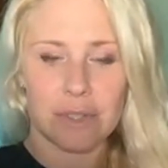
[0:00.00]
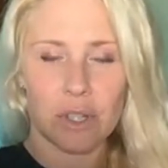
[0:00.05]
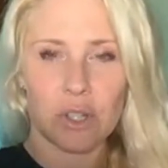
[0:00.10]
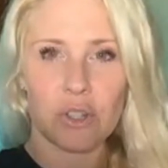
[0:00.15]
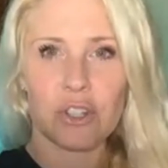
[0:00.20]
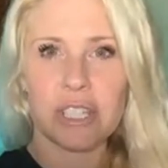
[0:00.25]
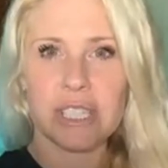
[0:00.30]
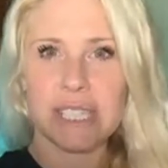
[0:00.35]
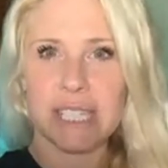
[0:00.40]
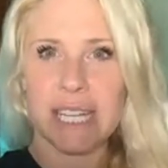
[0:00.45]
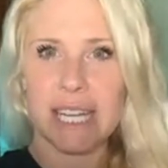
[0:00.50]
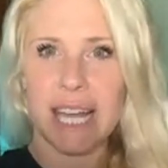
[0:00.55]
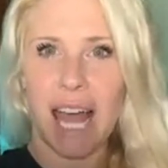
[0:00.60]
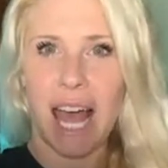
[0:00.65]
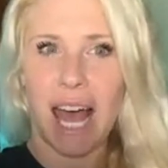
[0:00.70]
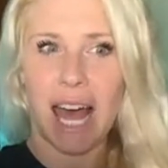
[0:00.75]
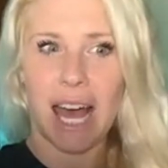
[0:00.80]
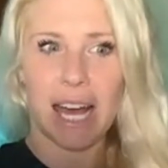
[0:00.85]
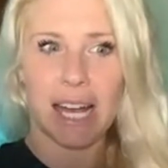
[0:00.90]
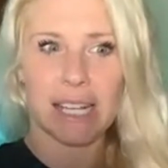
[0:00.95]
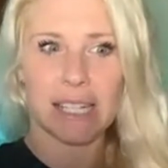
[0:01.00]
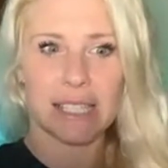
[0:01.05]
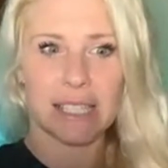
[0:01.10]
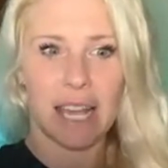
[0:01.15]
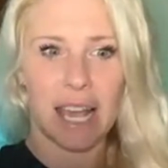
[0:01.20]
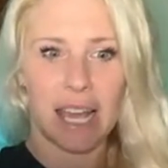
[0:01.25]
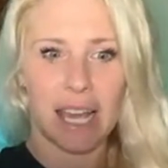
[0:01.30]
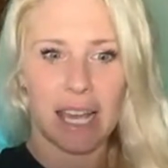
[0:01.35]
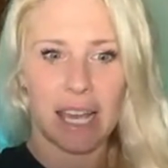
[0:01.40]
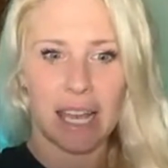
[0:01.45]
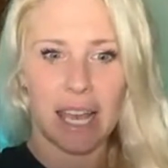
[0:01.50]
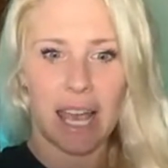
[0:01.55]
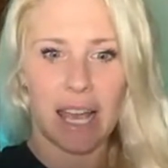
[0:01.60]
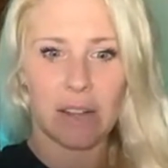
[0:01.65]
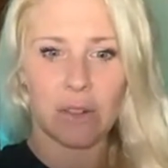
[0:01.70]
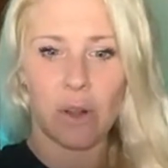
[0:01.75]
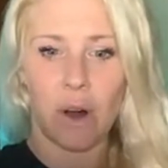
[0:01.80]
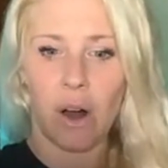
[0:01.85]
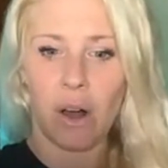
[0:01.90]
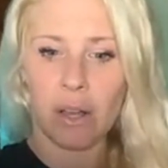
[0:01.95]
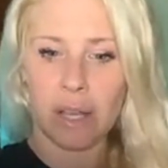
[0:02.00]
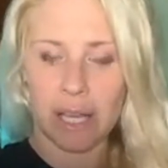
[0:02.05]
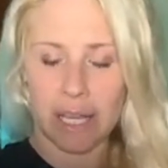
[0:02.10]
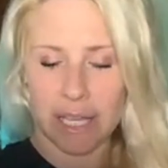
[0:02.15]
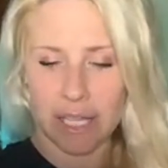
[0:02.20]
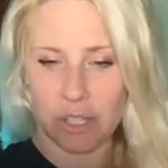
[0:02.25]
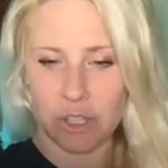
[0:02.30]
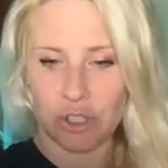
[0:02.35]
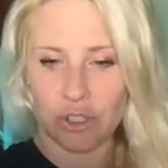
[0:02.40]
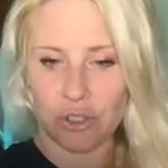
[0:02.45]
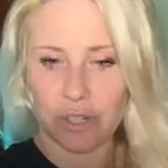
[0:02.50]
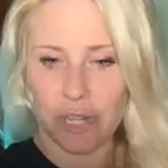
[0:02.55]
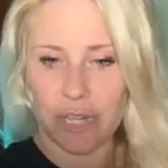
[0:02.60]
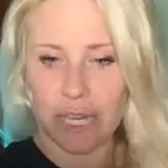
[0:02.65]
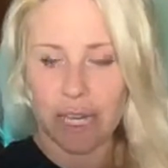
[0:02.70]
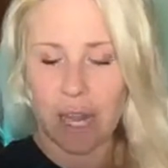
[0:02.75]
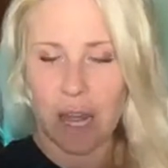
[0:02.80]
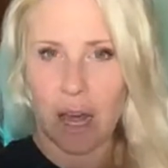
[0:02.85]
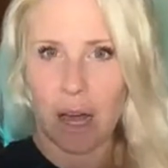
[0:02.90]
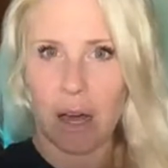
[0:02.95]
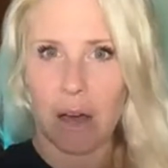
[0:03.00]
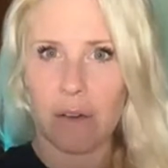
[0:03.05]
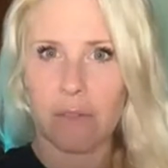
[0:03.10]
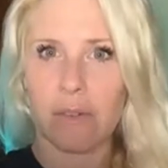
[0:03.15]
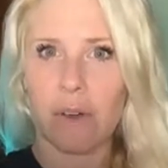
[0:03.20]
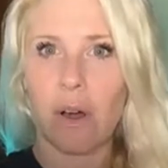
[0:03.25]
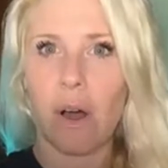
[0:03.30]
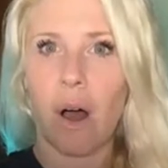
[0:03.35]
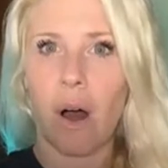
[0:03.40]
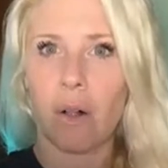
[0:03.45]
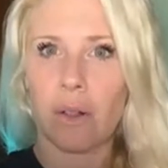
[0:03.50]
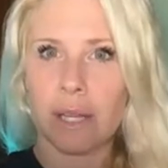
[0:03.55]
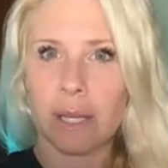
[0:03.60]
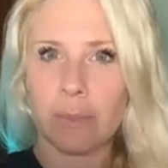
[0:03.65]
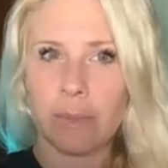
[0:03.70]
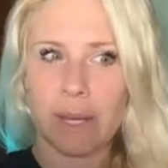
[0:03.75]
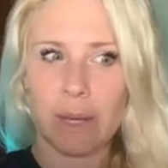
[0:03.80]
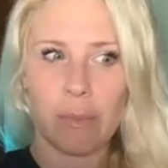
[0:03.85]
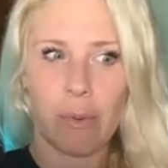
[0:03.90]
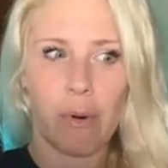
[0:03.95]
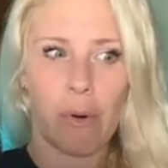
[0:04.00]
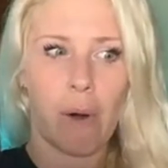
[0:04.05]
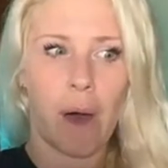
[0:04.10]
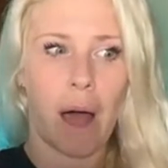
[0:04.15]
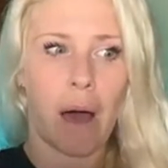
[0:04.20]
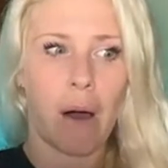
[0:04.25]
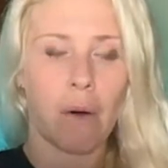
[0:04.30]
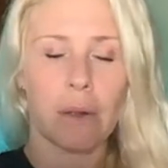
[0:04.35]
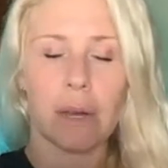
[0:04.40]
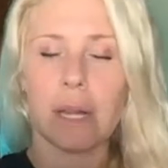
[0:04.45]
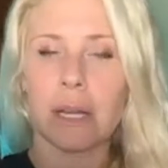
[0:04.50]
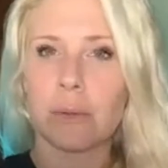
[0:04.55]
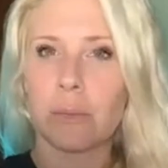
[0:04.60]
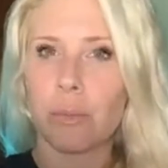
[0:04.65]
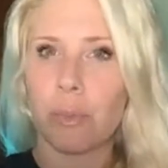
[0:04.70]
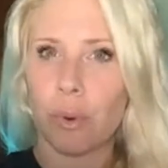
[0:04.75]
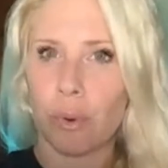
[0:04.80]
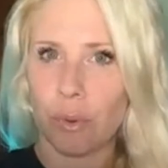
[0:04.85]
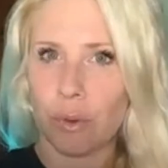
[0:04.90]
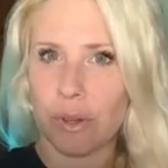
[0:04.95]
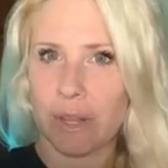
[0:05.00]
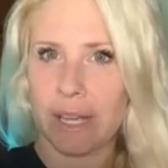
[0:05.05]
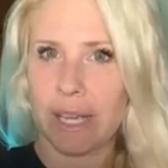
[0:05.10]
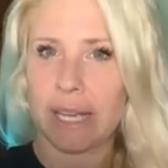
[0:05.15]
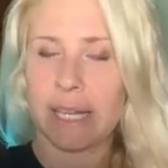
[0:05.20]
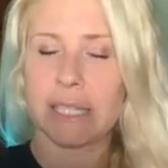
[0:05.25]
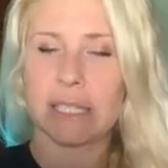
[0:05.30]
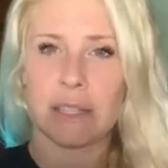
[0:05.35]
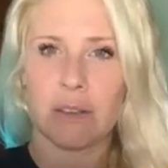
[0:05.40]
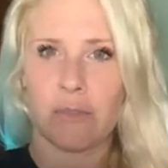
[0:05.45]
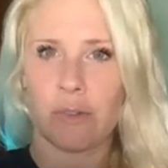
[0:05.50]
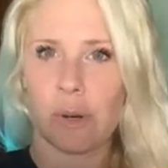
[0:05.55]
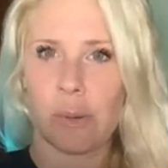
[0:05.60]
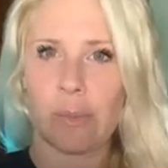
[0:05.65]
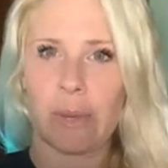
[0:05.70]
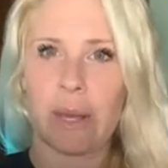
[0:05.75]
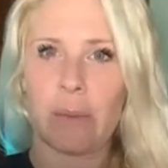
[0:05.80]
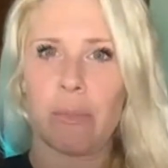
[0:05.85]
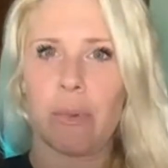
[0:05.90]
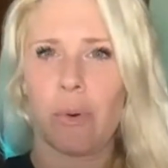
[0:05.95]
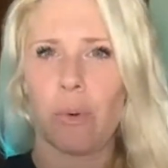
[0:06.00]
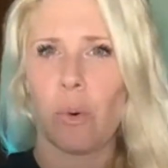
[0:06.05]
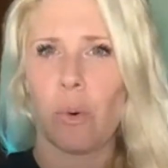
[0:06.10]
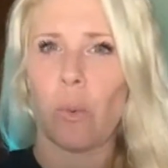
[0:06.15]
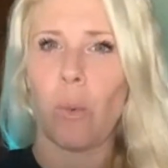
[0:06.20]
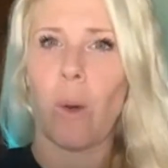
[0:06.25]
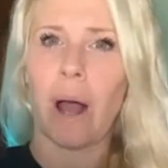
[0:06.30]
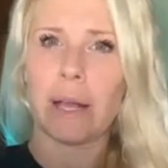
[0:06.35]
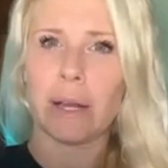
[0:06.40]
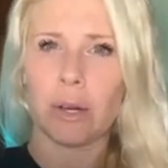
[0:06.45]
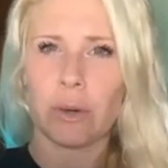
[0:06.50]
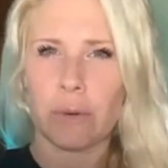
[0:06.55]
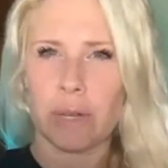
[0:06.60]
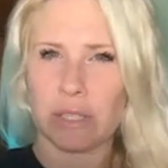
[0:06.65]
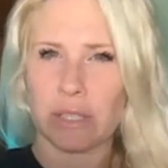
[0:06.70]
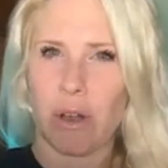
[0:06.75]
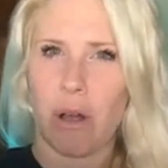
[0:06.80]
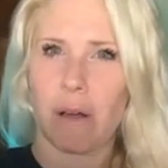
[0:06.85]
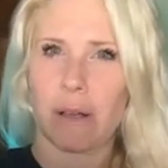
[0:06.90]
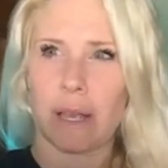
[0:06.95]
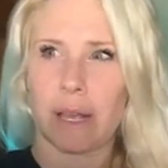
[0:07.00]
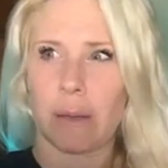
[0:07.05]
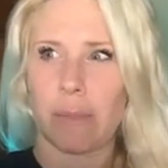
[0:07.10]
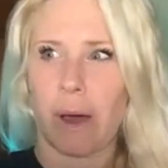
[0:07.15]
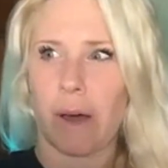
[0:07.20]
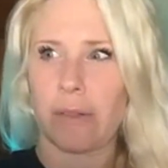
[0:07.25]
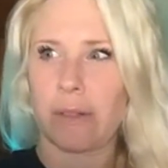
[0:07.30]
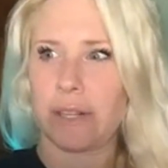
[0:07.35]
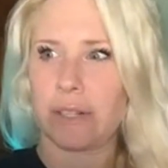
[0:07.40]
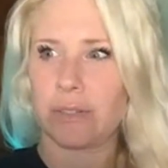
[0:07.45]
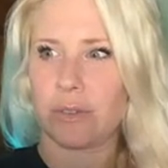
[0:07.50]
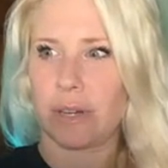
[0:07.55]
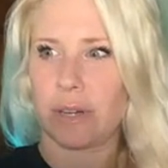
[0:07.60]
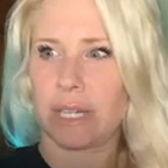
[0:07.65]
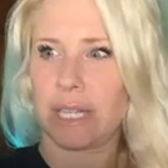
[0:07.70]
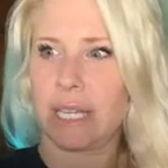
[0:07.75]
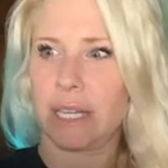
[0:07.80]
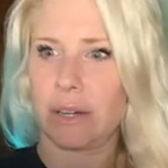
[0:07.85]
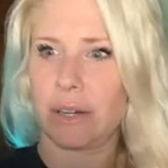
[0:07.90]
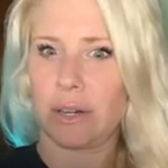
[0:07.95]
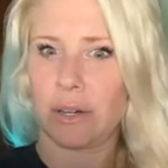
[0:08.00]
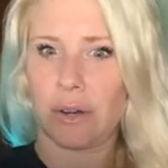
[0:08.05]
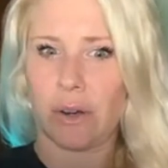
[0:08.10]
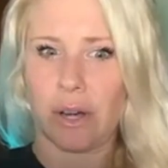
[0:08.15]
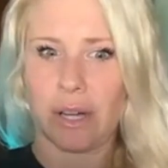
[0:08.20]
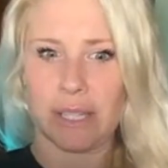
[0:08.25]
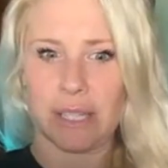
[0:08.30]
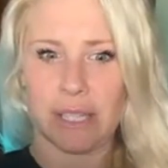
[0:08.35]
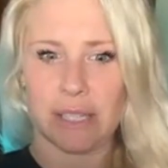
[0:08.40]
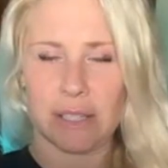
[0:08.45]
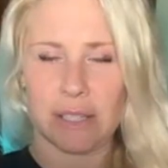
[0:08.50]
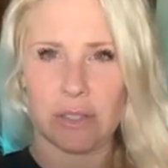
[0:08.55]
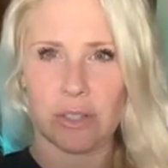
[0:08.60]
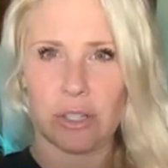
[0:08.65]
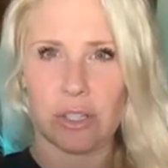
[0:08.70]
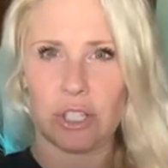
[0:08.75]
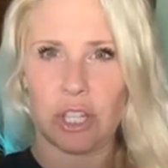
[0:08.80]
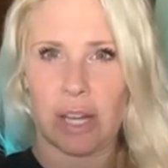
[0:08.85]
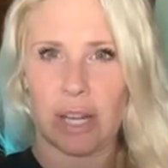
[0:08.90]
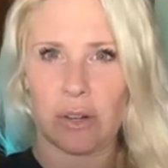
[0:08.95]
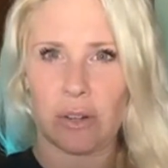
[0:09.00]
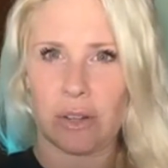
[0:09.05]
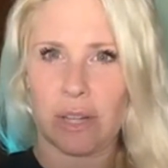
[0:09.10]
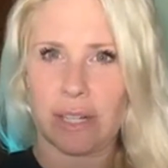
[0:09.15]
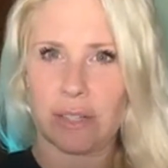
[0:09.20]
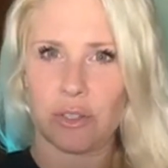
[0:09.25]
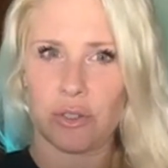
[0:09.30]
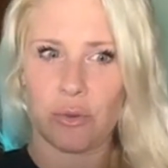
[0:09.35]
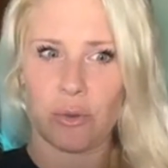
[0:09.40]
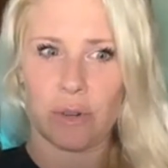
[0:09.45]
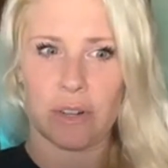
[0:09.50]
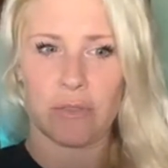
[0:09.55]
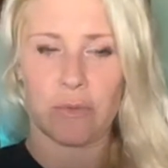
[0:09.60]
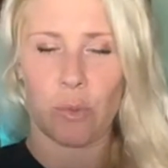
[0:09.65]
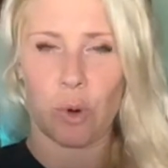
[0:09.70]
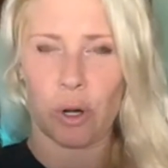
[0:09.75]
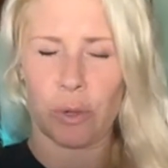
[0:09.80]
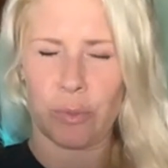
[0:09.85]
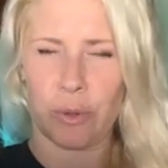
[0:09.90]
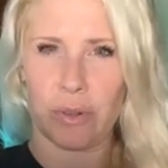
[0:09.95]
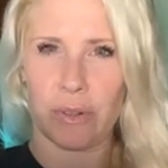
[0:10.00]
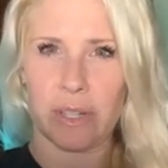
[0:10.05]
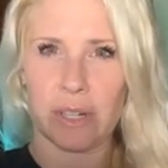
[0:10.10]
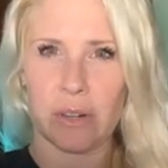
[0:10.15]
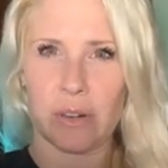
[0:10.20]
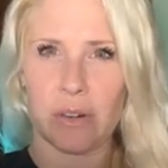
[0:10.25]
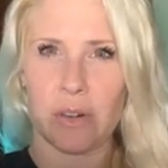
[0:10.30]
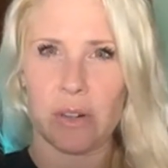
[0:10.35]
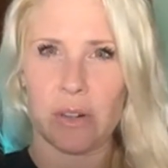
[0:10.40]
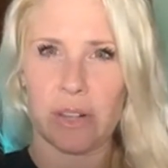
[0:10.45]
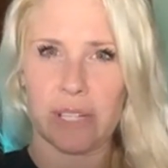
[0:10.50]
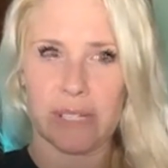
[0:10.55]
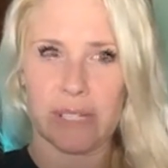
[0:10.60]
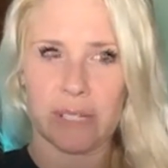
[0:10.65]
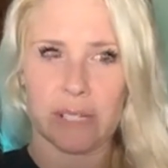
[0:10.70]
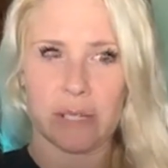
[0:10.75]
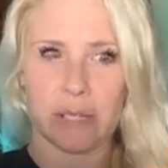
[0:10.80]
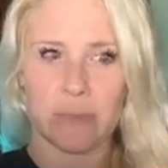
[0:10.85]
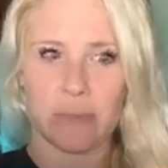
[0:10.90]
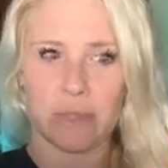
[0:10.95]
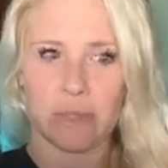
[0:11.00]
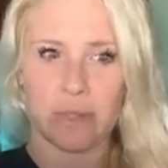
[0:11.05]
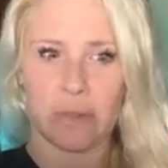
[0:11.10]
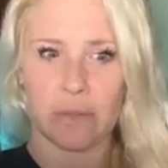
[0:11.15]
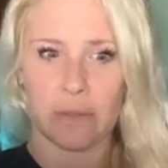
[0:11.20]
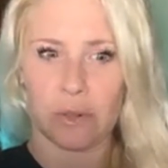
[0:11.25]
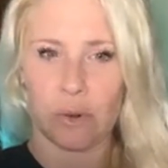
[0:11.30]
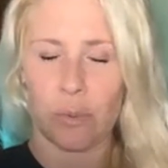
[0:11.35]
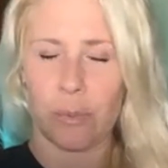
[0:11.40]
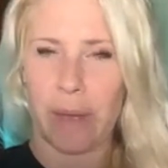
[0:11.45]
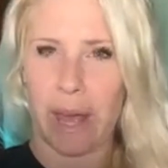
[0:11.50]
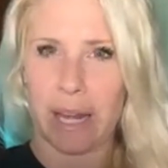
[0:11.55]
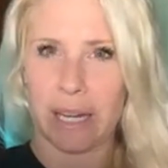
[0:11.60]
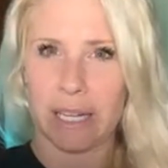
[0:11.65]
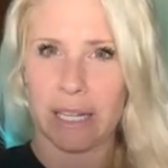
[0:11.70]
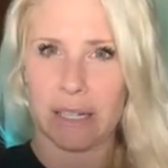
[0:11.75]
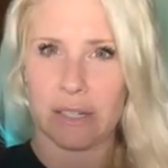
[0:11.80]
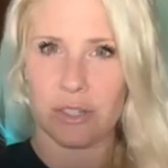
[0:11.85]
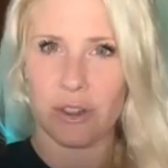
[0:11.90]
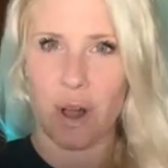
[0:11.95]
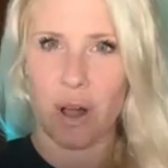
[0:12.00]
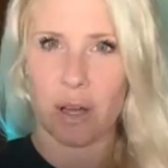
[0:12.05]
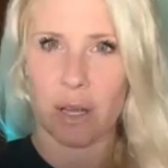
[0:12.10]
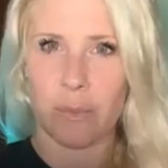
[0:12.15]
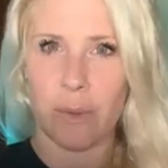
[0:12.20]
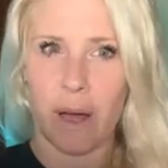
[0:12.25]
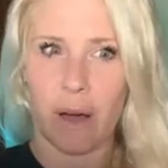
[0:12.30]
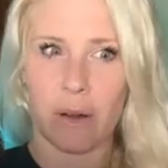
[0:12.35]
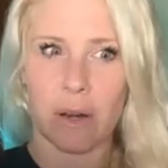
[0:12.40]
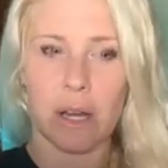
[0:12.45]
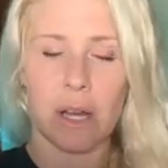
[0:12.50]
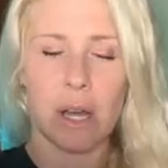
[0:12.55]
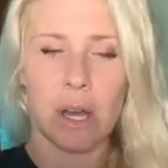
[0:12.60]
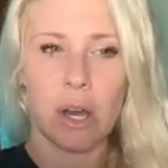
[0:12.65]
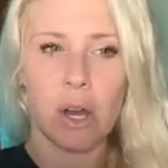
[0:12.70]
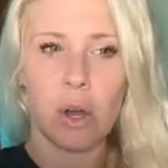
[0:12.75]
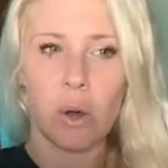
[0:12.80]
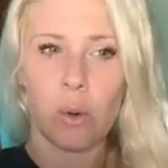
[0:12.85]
Chrissy has a, a long history of calling people out and bullying different people. Well, why are we talking about this on here? On this is a channel that's sort of more political. This seems a little petty to talk about.